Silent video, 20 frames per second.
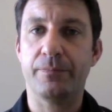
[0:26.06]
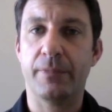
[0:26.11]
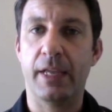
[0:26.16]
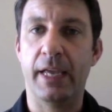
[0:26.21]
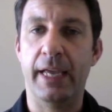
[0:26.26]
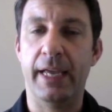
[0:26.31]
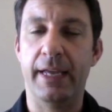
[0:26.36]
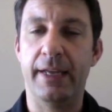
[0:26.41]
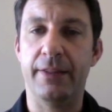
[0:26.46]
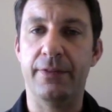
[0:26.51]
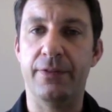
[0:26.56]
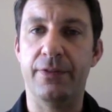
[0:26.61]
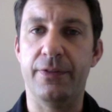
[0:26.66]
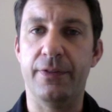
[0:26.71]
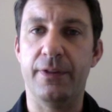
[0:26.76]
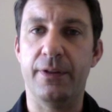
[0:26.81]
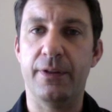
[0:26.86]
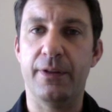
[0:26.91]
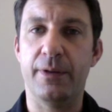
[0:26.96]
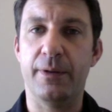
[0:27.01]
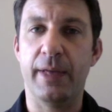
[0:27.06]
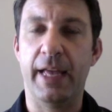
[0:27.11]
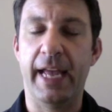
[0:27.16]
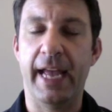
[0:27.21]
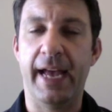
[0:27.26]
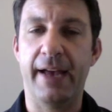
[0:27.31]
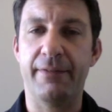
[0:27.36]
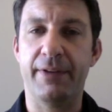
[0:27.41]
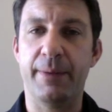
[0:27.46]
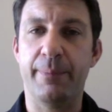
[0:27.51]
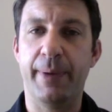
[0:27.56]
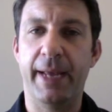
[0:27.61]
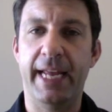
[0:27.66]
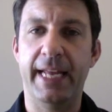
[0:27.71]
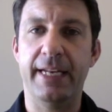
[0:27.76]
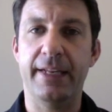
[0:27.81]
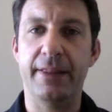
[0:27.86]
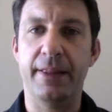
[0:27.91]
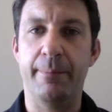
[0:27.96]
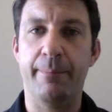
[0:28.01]
And having
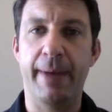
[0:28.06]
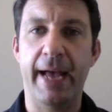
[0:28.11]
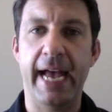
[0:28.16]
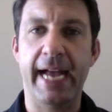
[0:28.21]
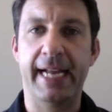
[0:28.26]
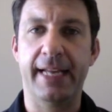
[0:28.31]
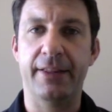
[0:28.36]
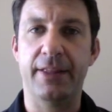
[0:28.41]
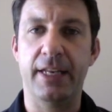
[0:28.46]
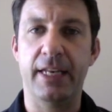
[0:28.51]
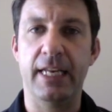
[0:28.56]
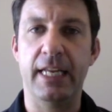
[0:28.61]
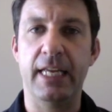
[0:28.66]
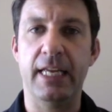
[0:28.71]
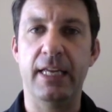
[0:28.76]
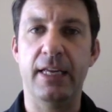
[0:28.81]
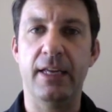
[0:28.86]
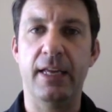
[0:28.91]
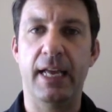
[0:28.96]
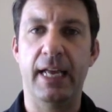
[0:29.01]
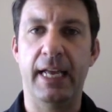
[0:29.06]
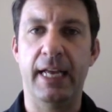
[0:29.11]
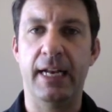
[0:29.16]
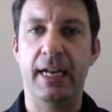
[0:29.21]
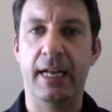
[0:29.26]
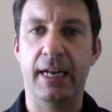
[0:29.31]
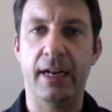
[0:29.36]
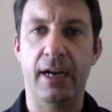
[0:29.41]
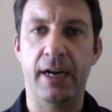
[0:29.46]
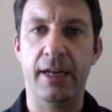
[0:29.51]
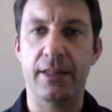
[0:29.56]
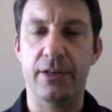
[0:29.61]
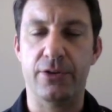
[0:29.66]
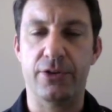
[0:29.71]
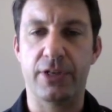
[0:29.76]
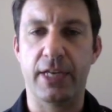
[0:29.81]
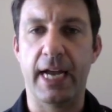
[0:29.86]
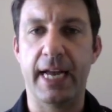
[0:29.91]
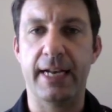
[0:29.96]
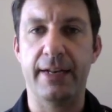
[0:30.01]
pain in the back of the knee and on either
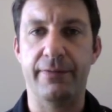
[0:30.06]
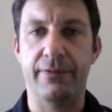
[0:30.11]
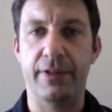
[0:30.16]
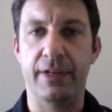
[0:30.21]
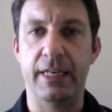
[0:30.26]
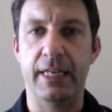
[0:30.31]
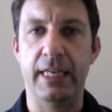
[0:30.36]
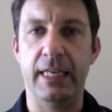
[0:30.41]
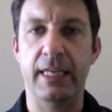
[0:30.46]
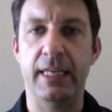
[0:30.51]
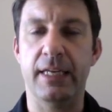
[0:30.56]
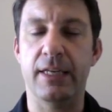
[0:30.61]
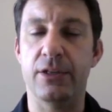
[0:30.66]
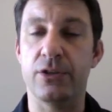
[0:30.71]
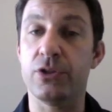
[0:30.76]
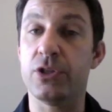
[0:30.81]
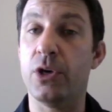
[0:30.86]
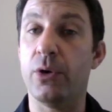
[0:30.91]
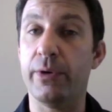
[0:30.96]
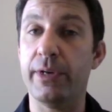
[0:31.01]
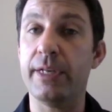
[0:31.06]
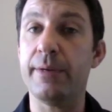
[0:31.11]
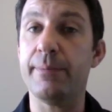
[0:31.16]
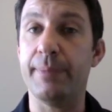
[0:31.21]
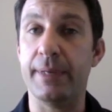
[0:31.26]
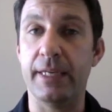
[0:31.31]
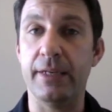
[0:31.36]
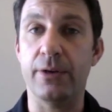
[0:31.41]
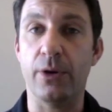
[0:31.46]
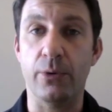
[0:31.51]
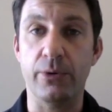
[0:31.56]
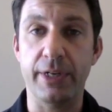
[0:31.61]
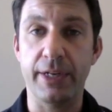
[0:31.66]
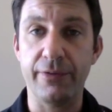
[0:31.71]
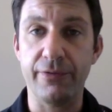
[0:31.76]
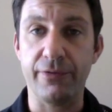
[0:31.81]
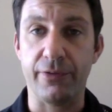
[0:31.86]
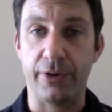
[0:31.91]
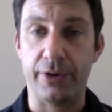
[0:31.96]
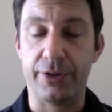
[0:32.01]
side of the knee is going to be no
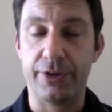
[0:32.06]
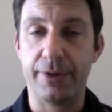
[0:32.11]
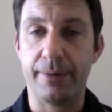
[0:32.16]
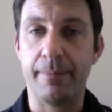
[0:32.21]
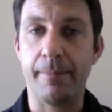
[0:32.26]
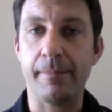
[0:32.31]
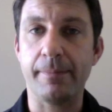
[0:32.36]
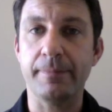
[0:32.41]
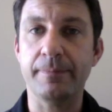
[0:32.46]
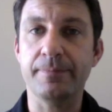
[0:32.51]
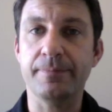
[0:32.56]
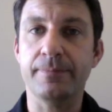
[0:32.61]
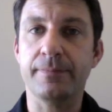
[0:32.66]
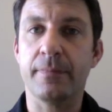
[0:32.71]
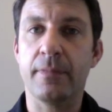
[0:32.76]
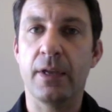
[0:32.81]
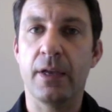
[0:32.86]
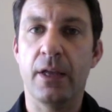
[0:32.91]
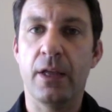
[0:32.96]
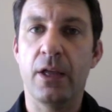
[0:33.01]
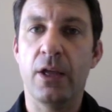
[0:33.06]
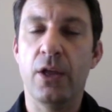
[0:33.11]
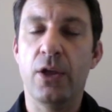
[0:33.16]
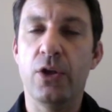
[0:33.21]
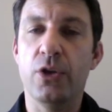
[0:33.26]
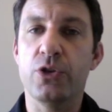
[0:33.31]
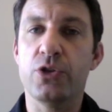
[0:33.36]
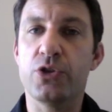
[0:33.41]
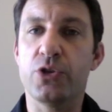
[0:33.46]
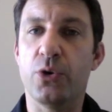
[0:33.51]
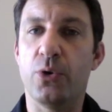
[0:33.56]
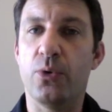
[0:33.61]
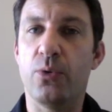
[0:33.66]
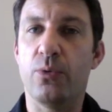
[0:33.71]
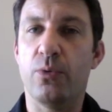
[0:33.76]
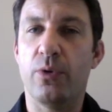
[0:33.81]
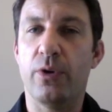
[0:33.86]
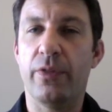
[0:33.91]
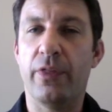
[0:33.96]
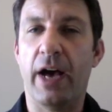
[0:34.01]
different.
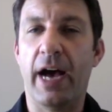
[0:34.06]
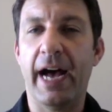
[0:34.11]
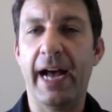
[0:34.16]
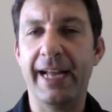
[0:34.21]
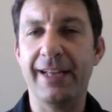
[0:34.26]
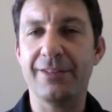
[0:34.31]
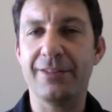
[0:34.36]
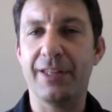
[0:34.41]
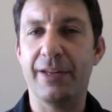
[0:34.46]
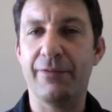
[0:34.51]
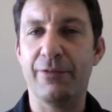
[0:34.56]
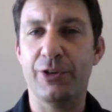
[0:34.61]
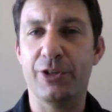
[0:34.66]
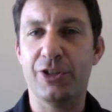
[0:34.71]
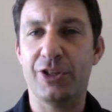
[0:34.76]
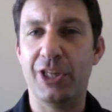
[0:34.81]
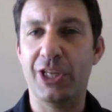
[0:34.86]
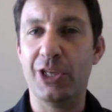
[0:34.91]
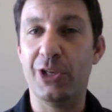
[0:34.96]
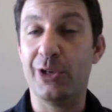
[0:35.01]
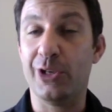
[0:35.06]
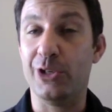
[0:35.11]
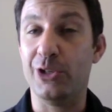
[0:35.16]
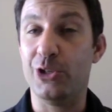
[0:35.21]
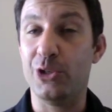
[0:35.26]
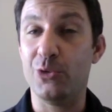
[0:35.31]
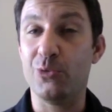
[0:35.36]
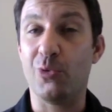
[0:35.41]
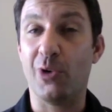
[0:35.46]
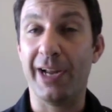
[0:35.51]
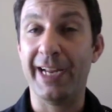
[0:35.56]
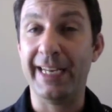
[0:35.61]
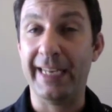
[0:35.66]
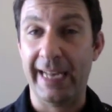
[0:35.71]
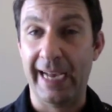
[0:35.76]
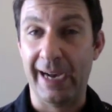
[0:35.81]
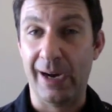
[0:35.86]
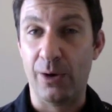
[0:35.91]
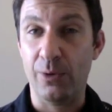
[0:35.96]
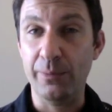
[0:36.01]
So the highest leverage thing you can do right
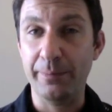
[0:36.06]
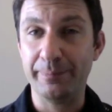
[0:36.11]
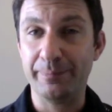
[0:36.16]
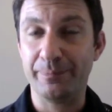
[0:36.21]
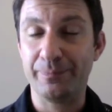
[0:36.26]
now